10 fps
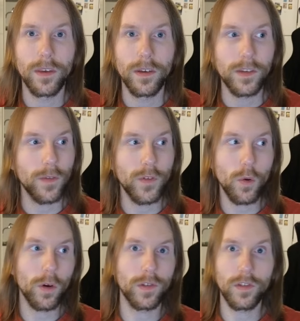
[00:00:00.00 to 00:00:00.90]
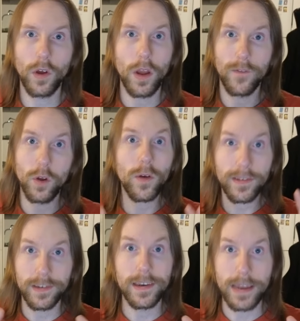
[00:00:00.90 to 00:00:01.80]
Because if you're
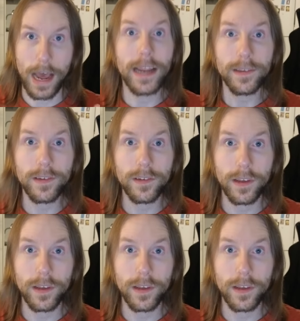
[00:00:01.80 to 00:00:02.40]
as nice